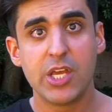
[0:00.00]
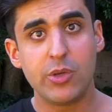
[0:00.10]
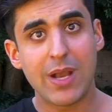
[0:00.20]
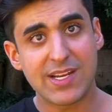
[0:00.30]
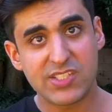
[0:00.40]

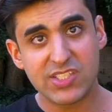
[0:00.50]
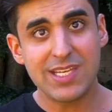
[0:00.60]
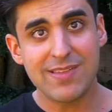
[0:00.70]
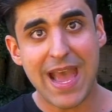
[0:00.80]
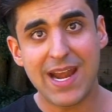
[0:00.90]
you got to
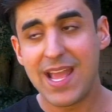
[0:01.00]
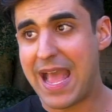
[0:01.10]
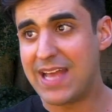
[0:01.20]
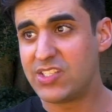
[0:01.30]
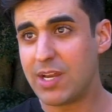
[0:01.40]
see that
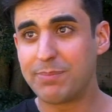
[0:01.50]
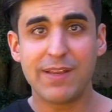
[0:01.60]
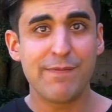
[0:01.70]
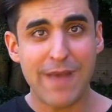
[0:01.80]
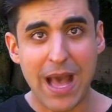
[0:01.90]
as
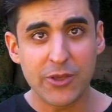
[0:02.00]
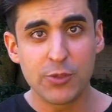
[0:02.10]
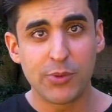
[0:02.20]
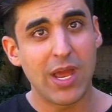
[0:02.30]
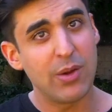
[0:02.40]
something
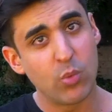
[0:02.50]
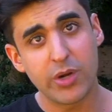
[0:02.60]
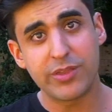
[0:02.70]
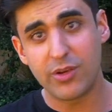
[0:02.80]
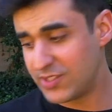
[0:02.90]
valuable and
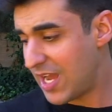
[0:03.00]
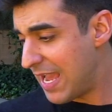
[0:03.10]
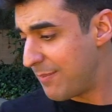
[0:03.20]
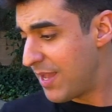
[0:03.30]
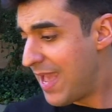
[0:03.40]
worth your
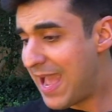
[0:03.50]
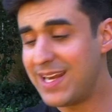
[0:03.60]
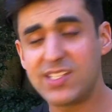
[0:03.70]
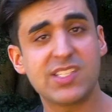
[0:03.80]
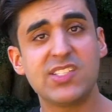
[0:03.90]
time,
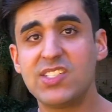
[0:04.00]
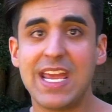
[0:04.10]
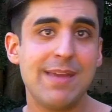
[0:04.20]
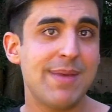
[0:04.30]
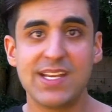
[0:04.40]
and it's the
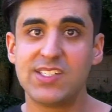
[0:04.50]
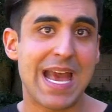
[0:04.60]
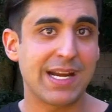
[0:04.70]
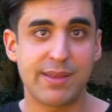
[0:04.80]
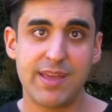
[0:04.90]
same
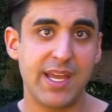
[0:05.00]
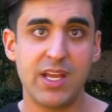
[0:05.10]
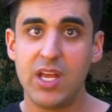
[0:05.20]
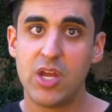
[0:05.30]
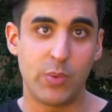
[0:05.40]
exact
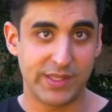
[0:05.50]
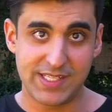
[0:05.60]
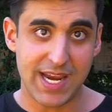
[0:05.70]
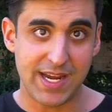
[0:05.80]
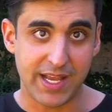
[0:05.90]
thing
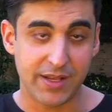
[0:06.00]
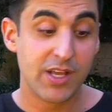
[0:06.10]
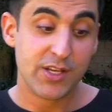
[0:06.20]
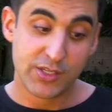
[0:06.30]
with dating.